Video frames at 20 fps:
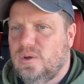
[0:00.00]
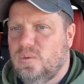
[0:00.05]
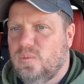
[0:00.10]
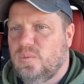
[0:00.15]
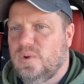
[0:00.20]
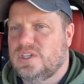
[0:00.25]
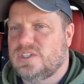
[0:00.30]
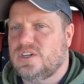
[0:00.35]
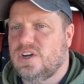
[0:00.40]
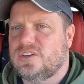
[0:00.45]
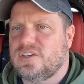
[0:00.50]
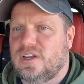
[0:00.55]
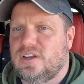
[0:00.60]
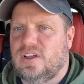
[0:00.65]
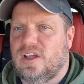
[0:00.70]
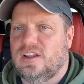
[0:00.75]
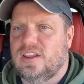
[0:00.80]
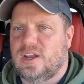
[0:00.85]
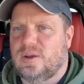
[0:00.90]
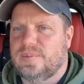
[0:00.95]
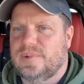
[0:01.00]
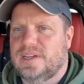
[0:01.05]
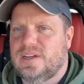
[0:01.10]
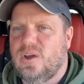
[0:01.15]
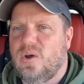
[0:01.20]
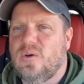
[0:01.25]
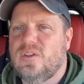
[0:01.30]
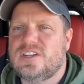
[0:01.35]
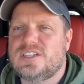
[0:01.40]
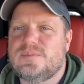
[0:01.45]
we skirt the law a little bit.
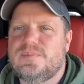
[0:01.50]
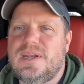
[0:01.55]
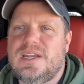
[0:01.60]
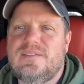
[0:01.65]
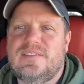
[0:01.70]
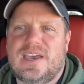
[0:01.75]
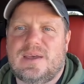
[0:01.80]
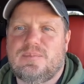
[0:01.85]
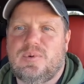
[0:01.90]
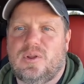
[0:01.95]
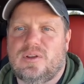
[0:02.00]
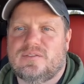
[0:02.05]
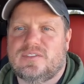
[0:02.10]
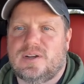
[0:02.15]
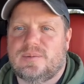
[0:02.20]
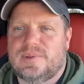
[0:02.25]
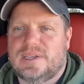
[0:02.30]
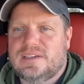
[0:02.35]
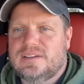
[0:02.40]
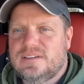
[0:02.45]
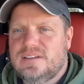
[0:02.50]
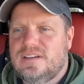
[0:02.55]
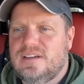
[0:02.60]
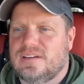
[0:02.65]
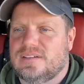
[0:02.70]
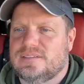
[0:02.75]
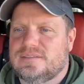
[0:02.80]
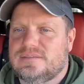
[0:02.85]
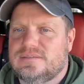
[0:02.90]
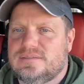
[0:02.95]
Oh, there's a minivan pulled in front of me.
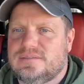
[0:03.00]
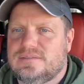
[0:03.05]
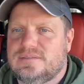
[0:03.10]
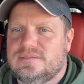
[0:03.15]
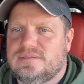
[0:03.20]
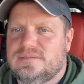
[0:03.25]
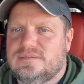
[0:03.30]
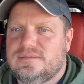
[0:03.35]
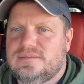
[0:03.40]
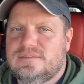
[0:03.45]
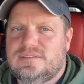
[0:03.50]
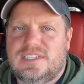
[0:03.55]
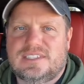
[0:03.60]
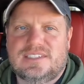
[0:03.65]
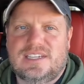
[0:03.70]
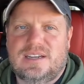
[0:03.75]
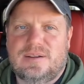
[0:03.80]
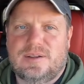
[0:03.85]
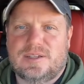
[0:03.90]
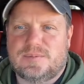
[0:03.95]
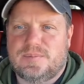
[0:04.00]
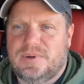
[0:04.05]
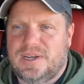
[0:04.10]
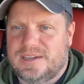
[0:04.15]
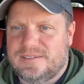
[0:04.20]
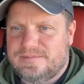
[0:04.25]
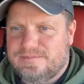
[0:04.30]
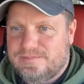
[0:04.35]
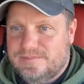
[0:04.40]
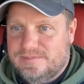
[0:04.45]
Oh, let's get on its butt.